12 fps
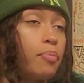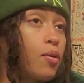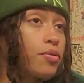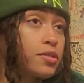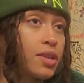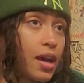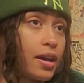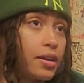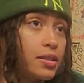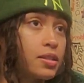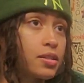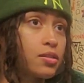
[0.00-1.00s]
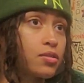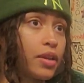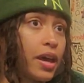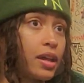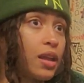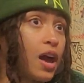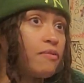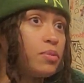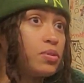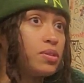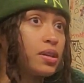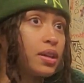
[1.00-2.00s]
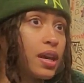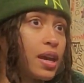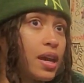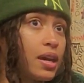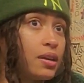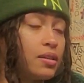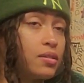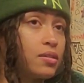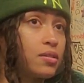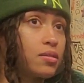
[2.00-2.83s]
both sides, like live music and